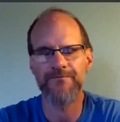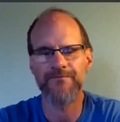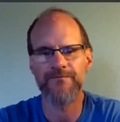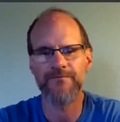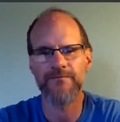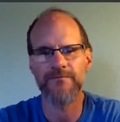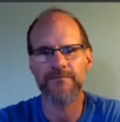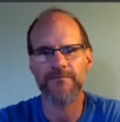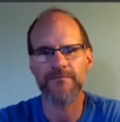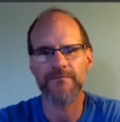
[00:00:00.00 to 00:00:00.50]

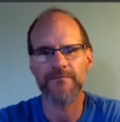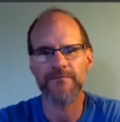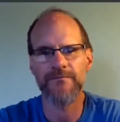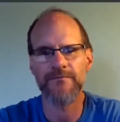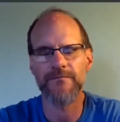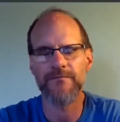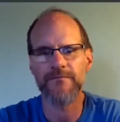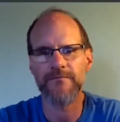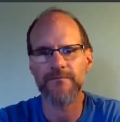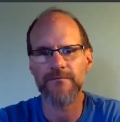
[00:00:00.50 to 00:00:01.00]

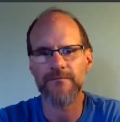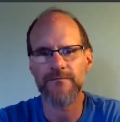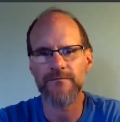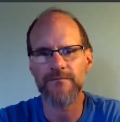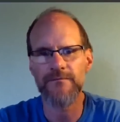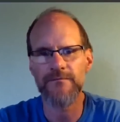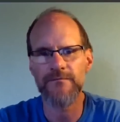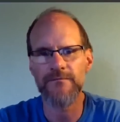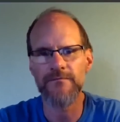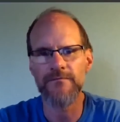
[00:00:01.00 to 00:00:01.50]

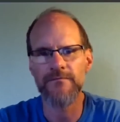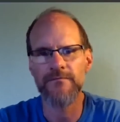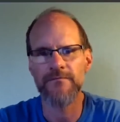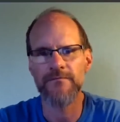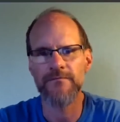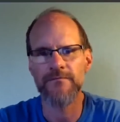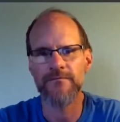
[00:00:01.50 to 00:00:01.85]
(no one is talking)